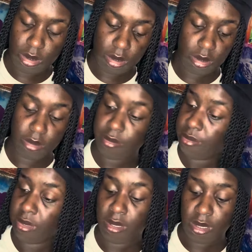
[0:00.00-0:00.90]

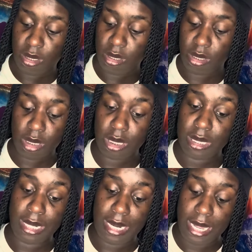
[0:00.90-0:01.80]
This is
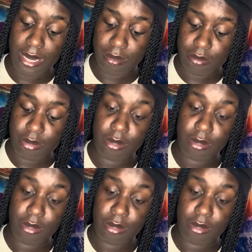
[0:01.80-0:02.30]
a lot.